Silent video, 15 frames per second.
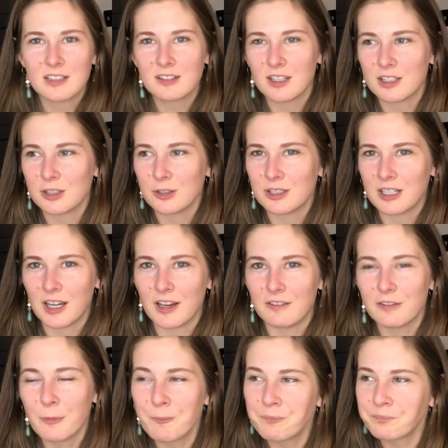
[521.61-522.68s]
Like you could have
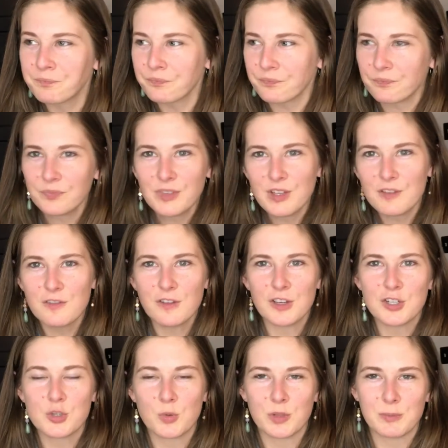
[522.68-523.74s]

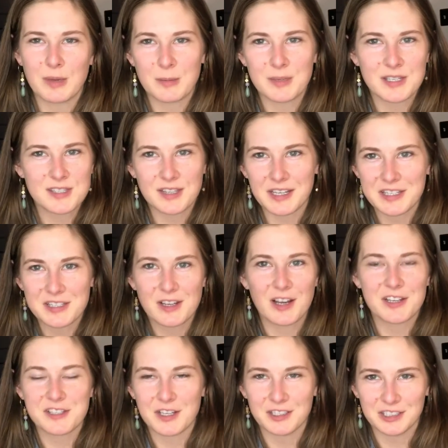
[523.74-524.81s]
fish with maybe a slight
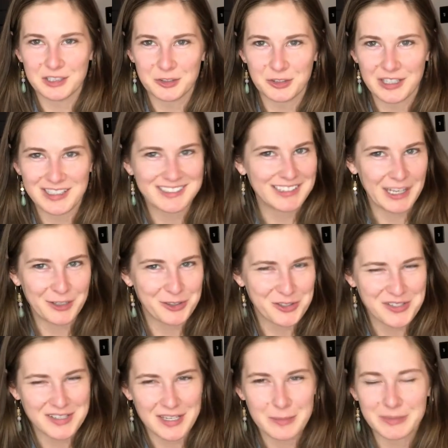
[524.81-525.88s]
sauce on it, or like a lighter
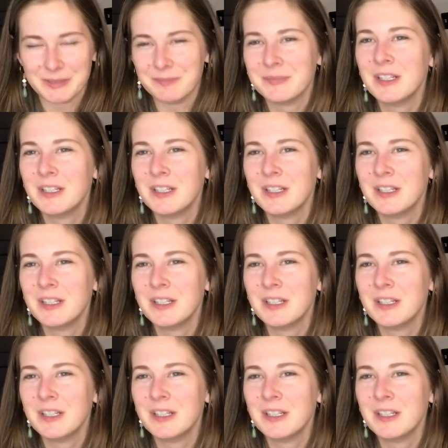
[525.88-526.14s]
salmon.